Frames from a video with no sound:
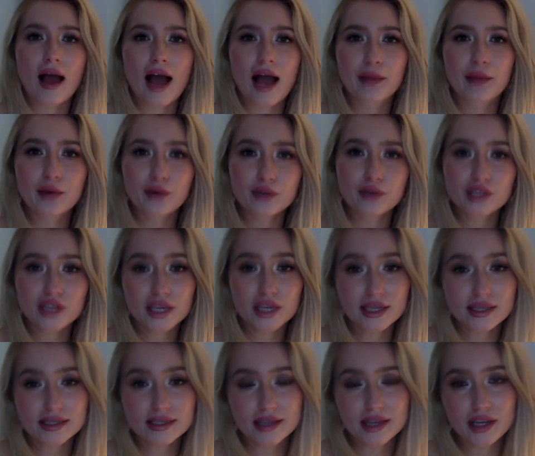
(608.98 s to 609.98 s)
I'm going to
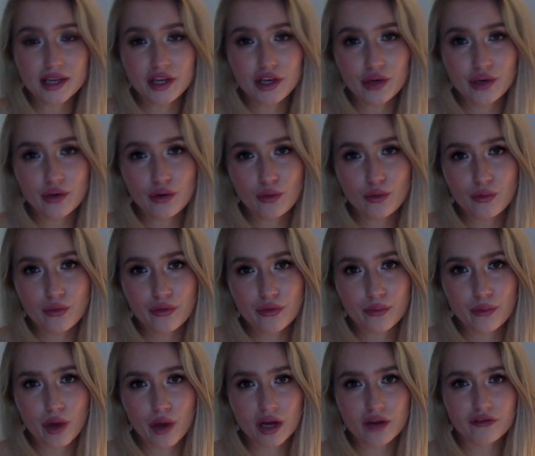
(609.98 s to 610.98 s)
continue with
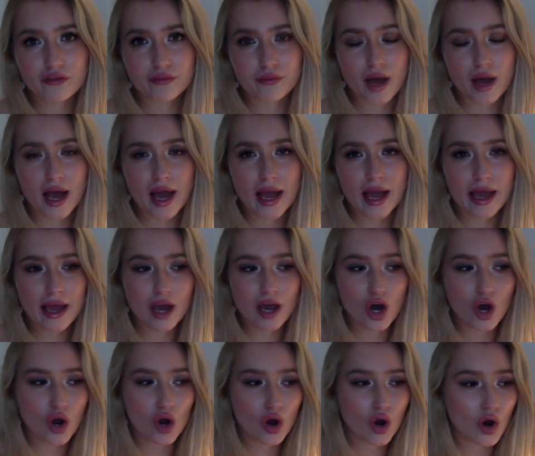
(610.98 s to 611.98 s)
one of my
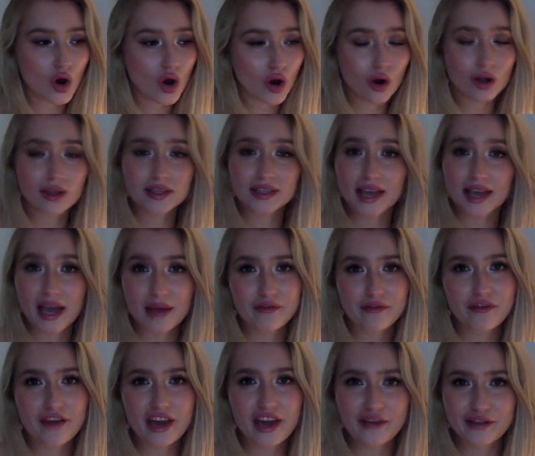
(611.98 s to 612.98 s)
all-time
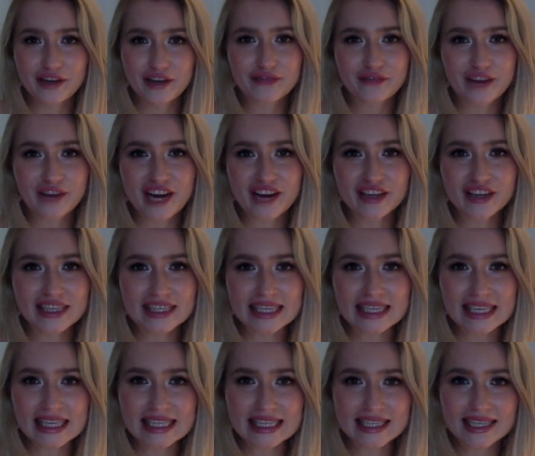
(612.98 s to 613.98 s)
favorite
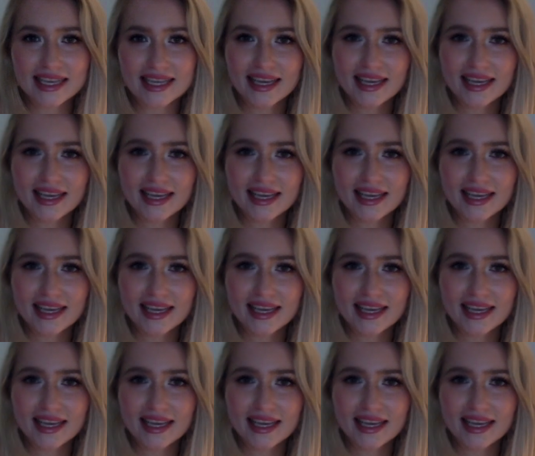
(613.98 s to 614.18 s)
fragrances.